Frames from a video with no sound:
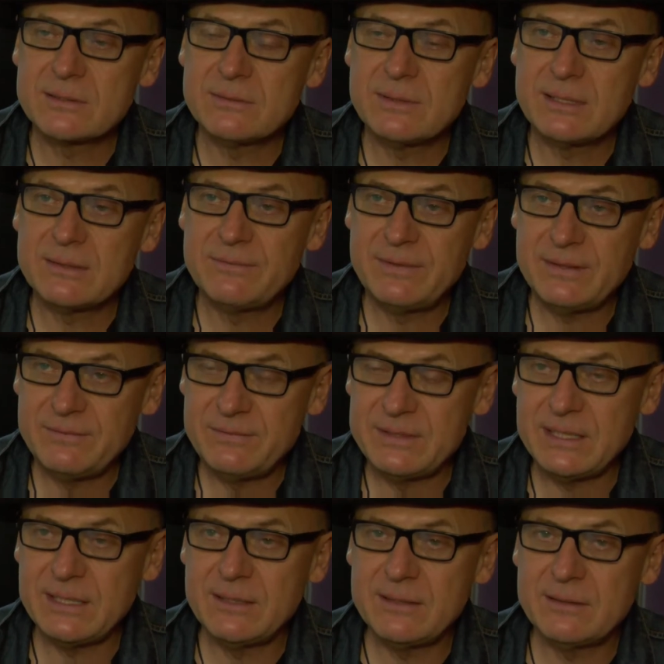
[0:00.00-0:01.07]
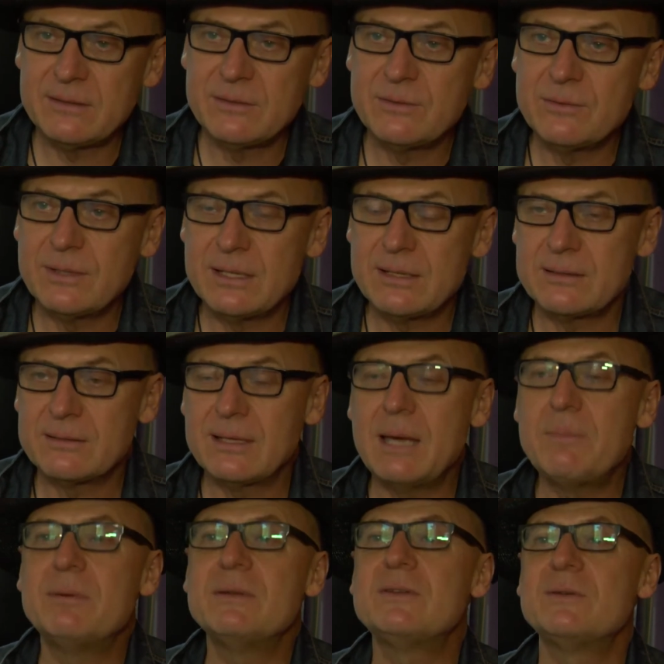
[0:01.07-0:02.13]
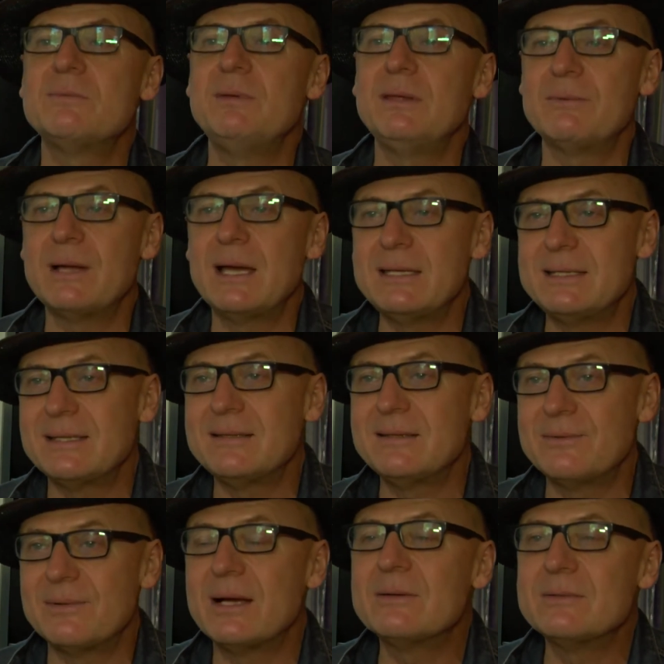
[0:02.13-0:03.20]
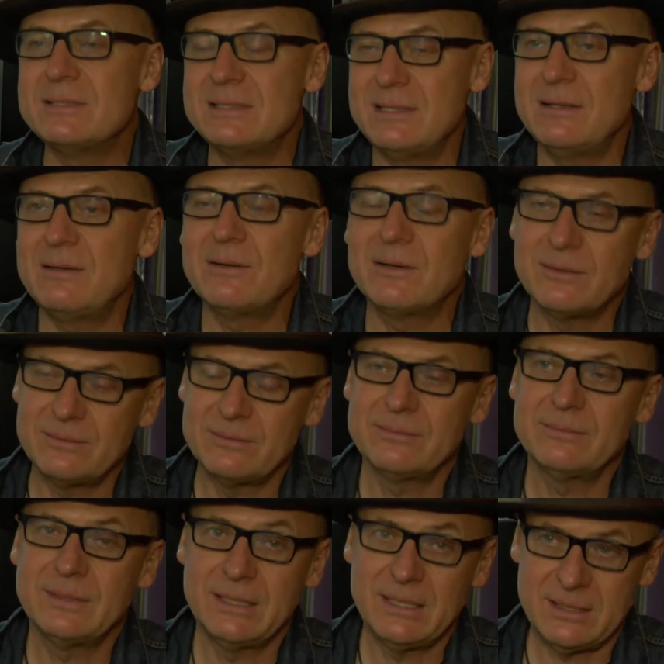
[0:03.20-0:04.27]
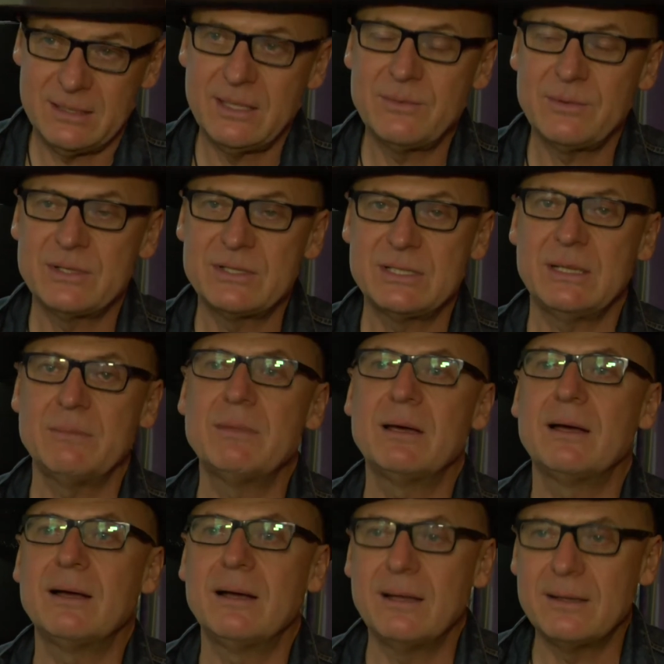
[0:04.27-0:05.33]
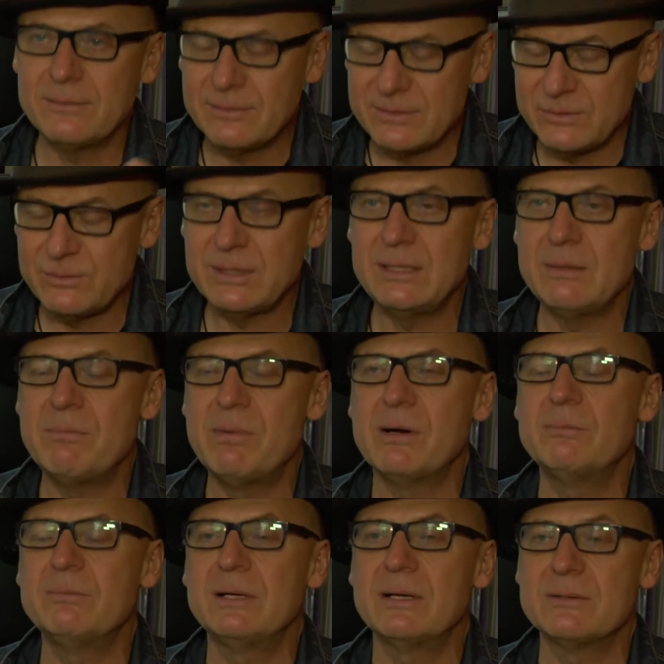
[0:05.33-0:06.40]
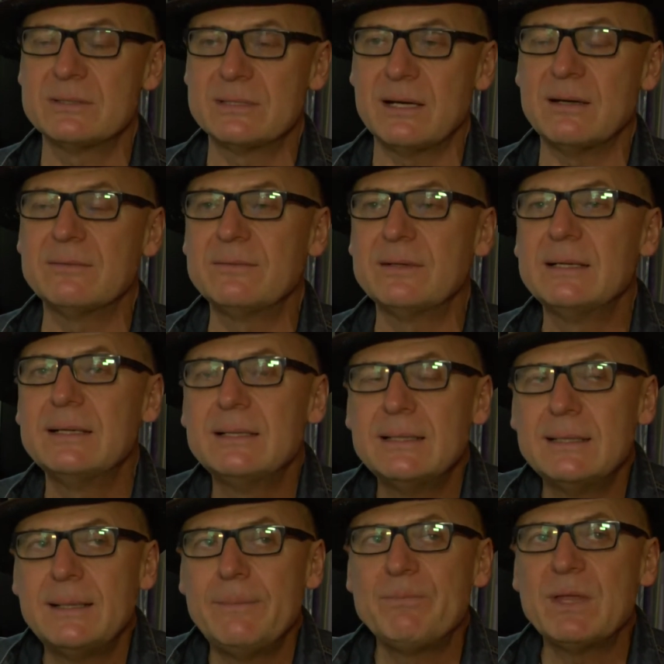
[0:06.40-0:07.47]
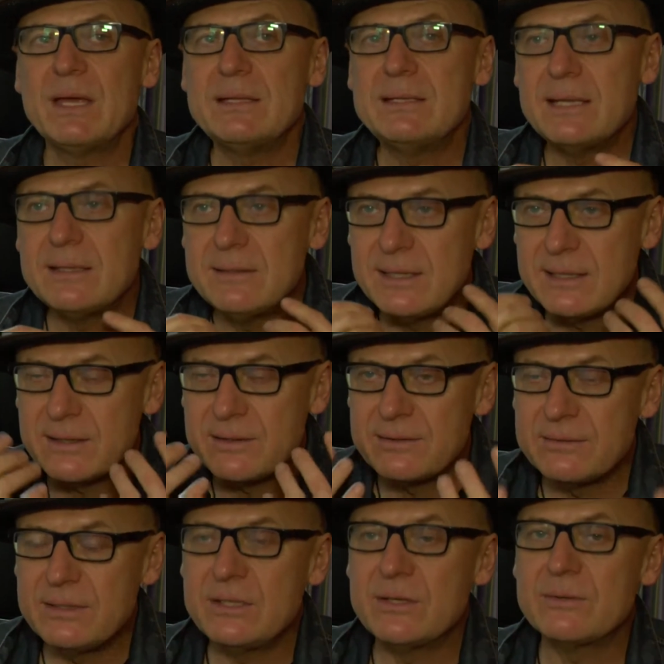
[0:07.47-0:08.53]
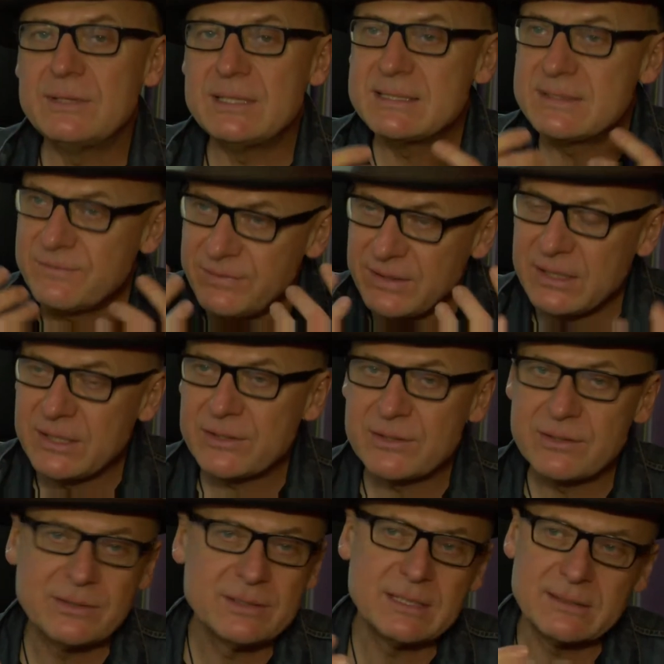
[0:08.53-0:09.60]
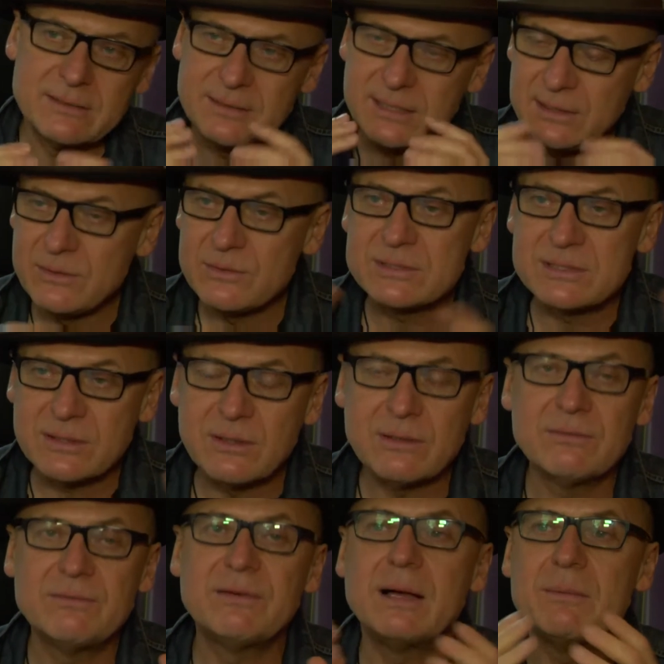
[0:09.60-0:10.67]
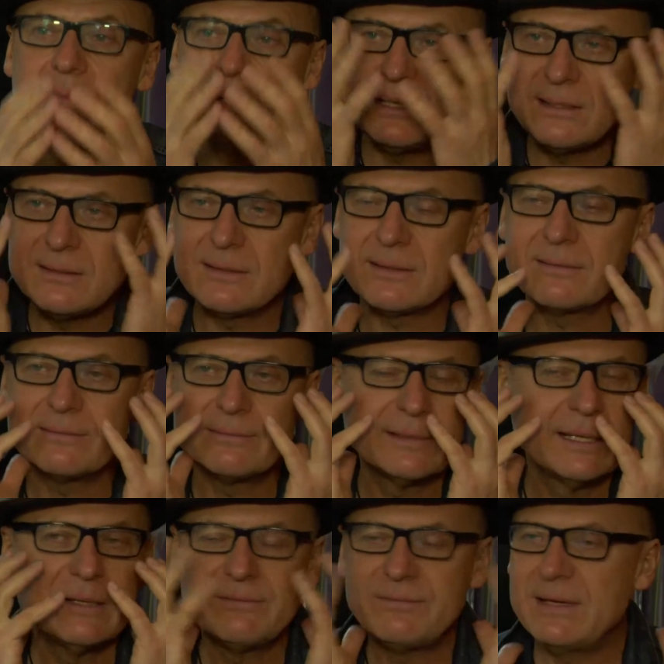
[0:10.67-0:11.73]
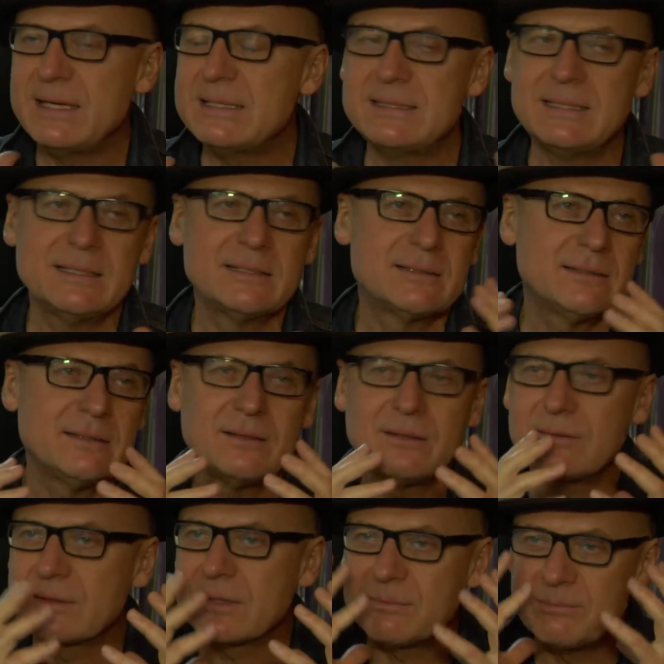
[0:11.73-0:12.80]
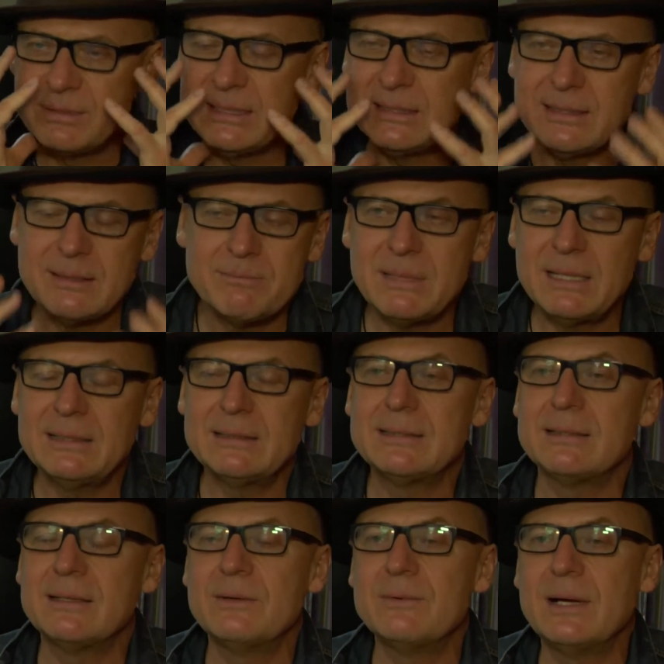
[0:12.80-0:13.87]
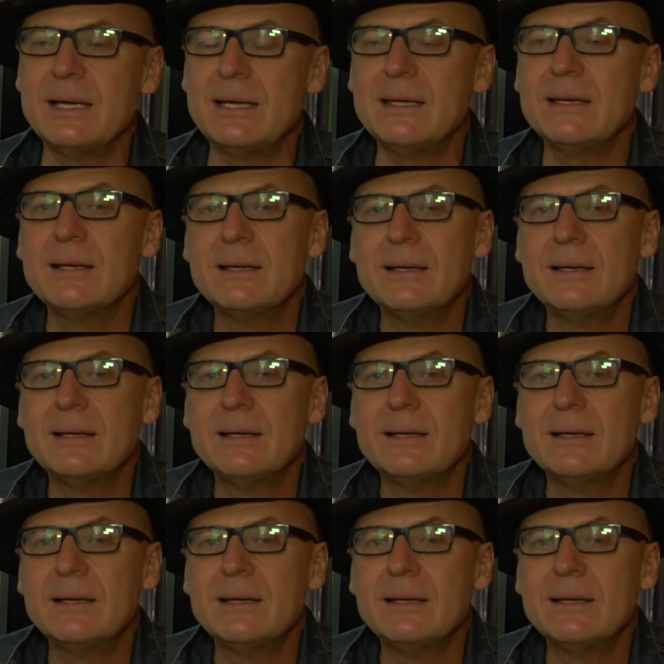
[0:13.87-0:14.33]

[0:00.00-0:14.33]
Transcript: who are 15 who are, happen to be right at ground zero in Hiroshima when the bomb goes off and then they are you know disfigured and they lose their whole family their faces you know completely melting away